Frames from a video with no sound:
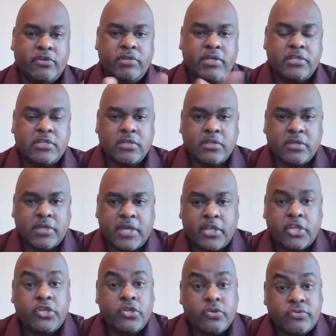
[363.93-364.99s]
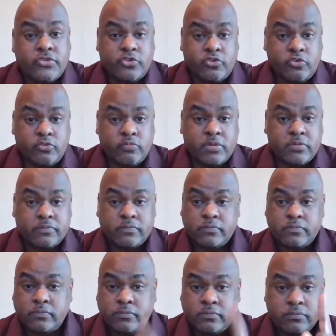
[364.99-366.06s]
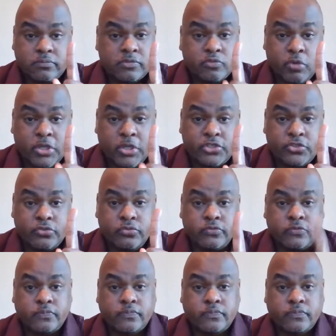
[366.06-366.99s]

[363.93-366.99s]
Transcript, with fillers: need to look at YouTube. One tool.